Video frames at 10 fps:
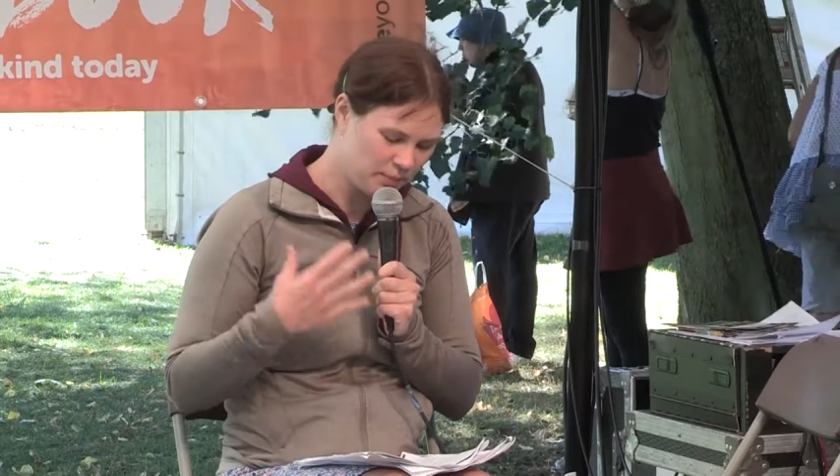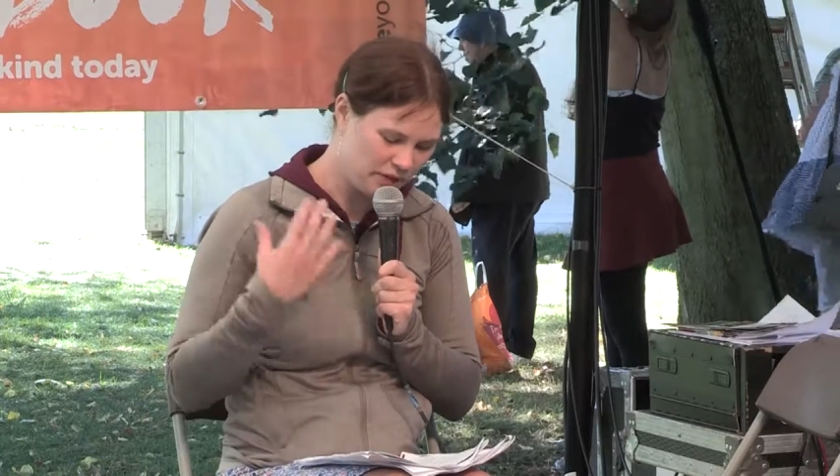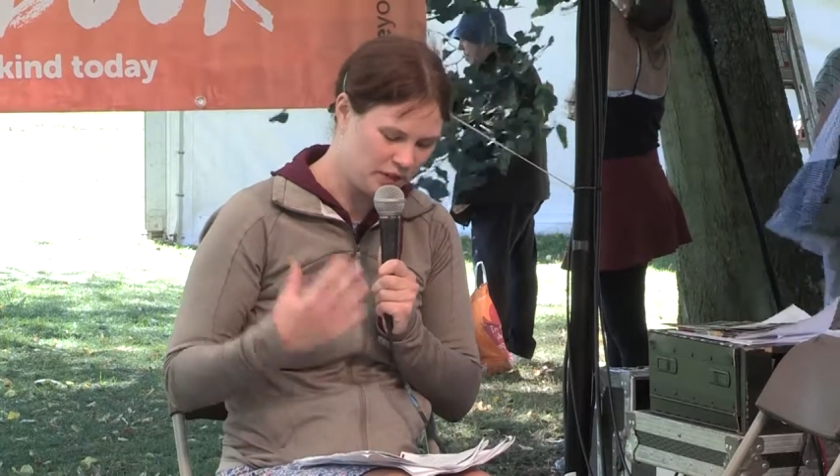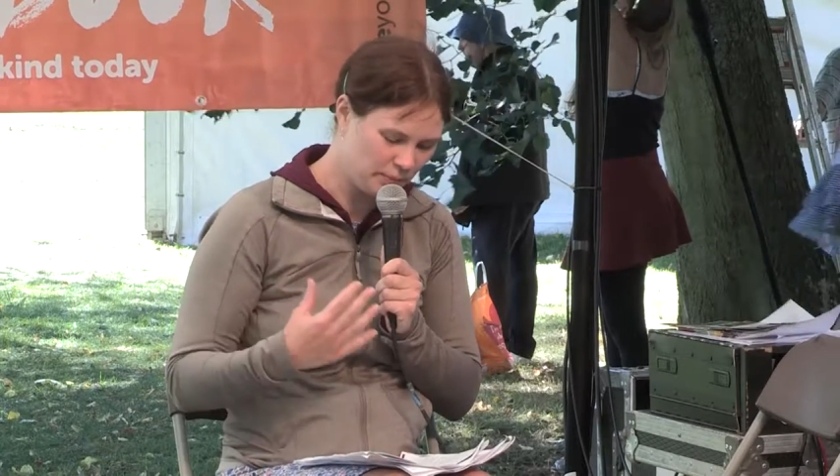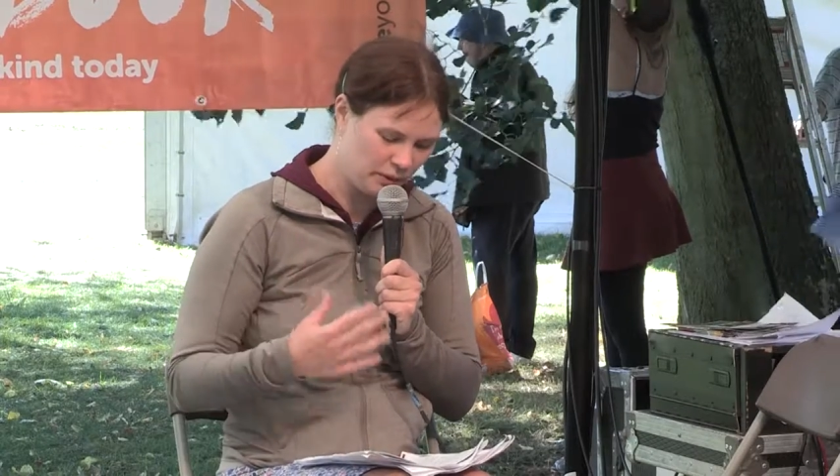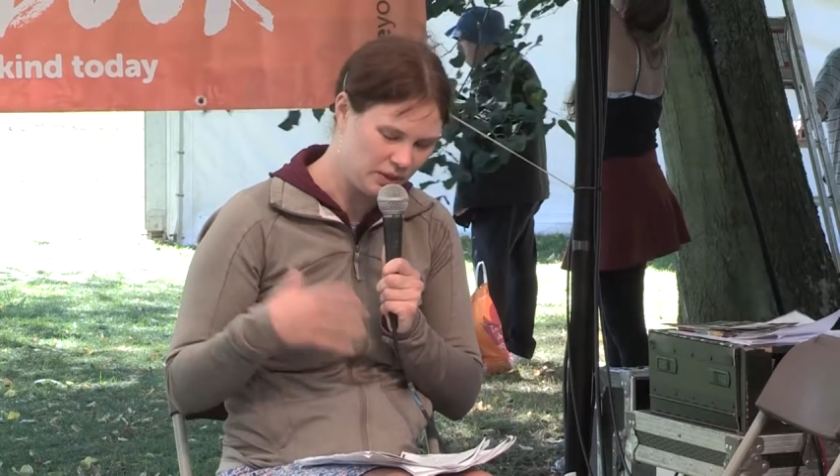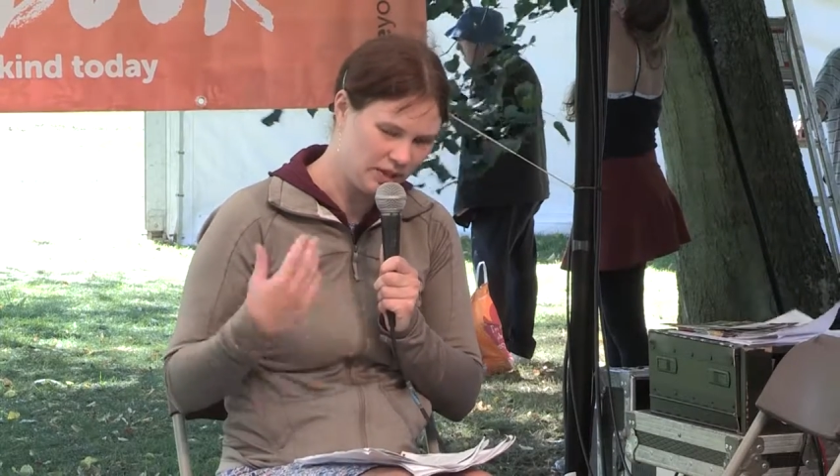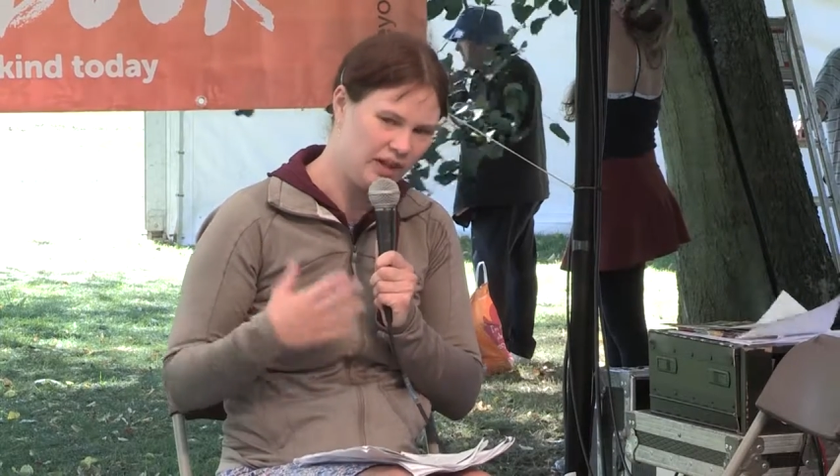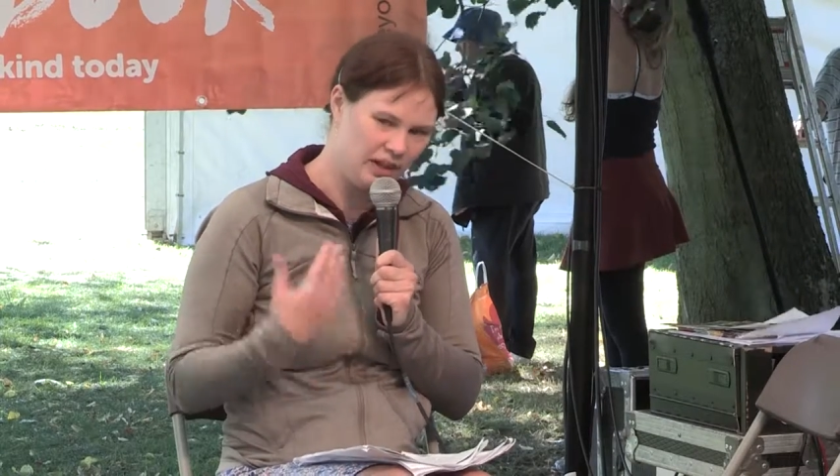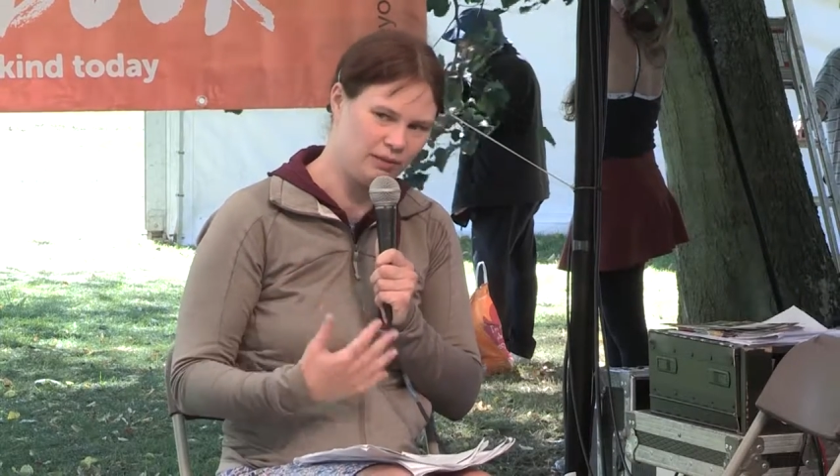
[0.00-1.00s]
principles and
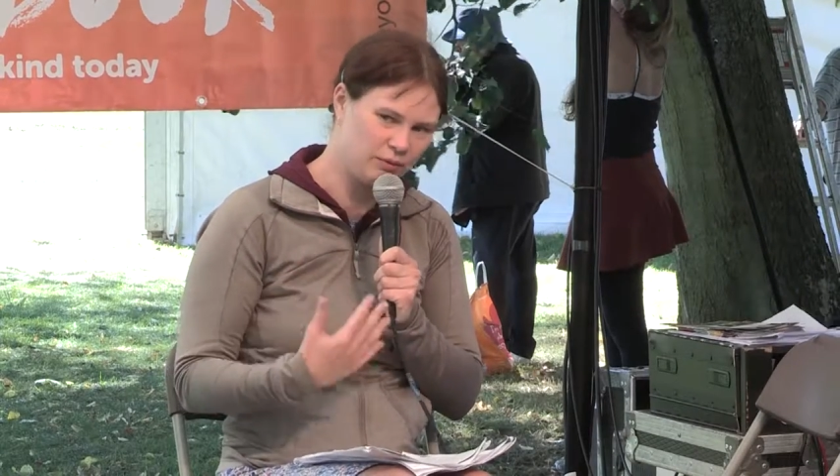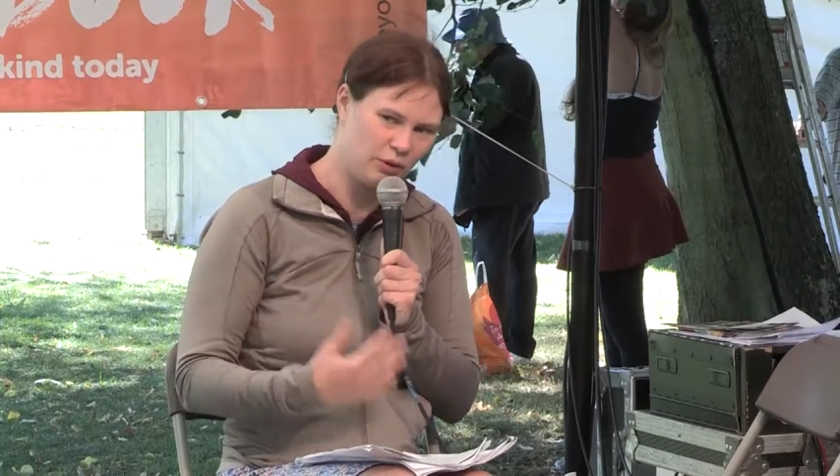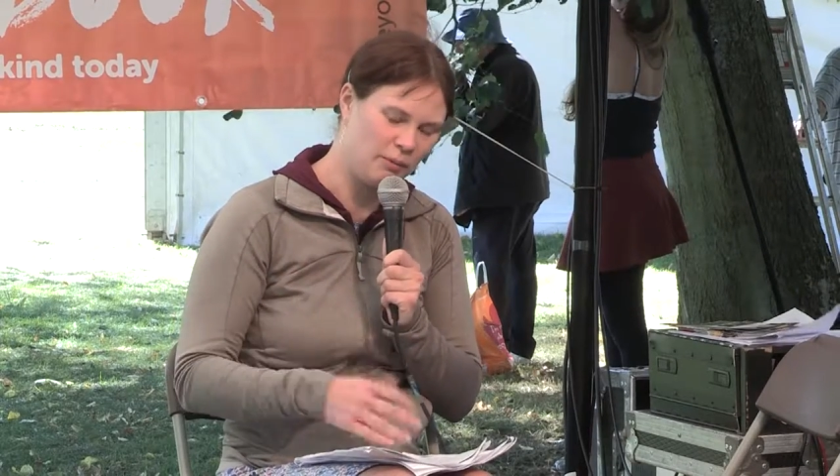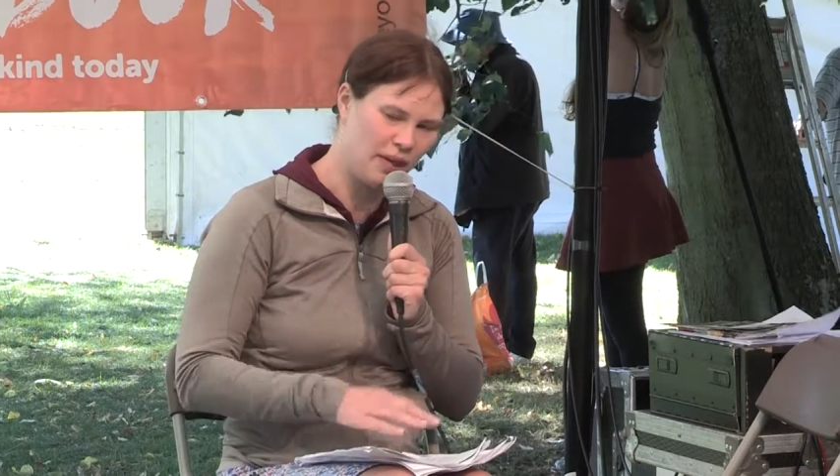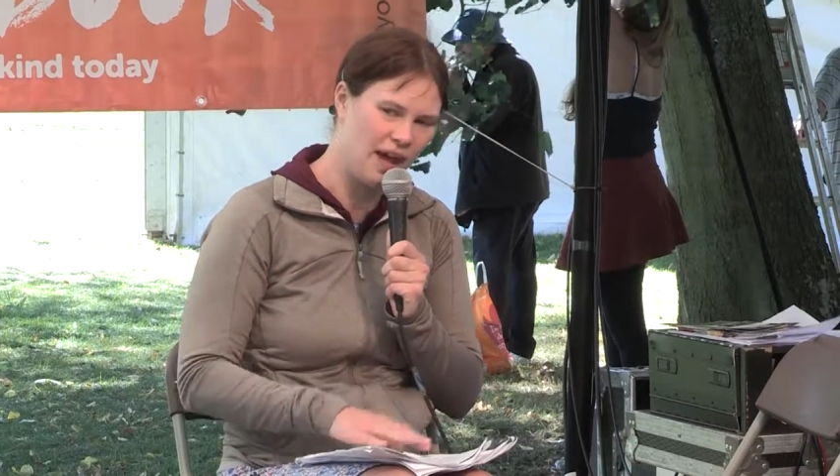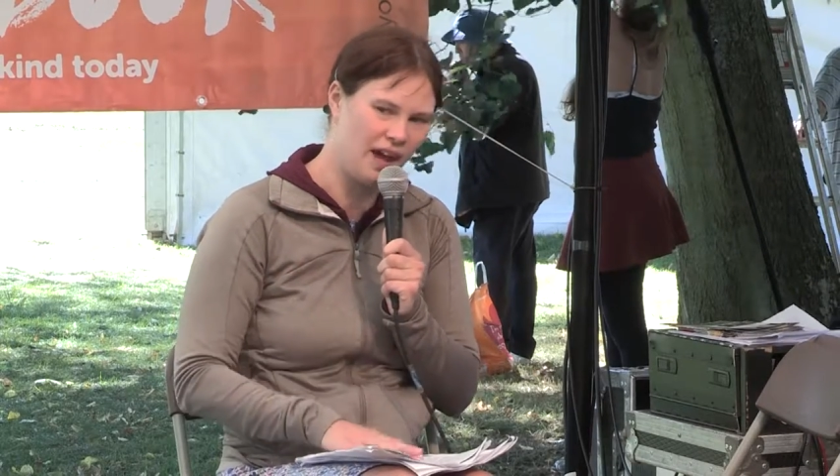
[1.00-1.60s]
learnt from that,